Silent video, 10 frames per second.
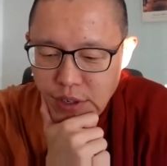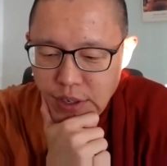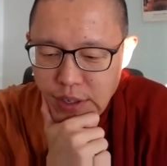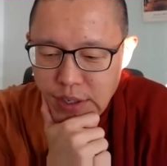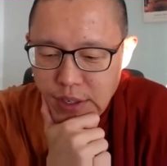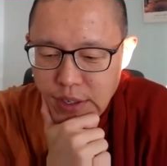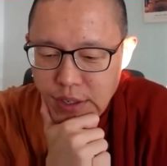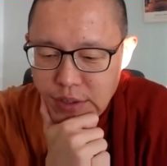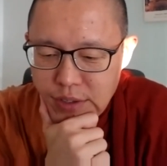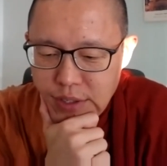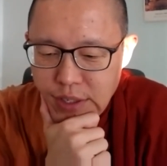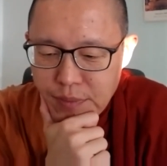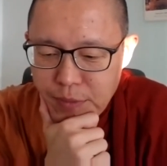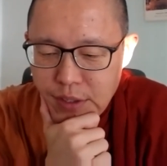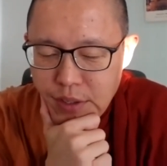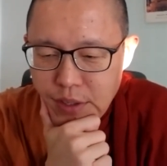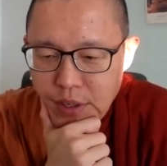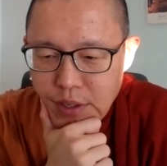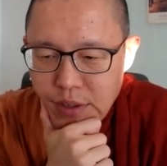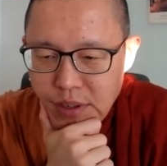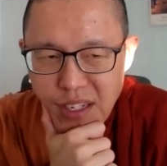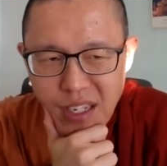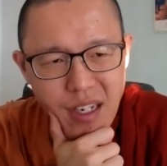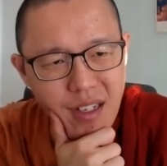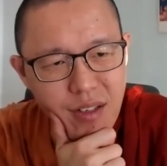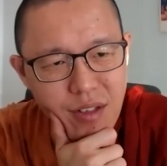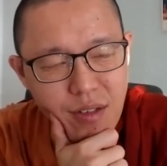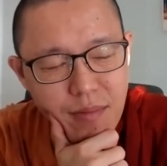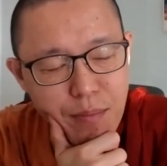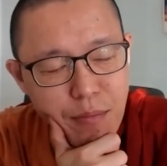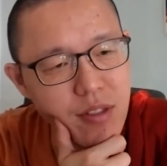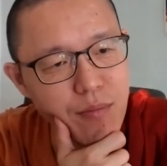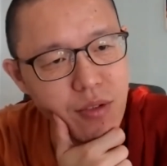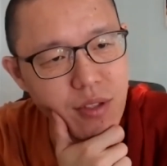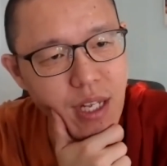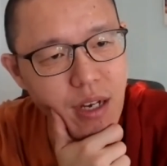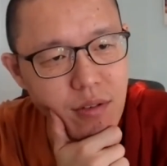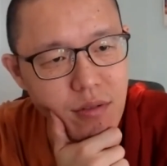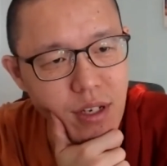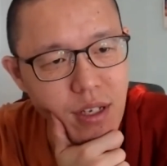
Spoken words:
Huh? You say, yeah, I'm not supposed to tell you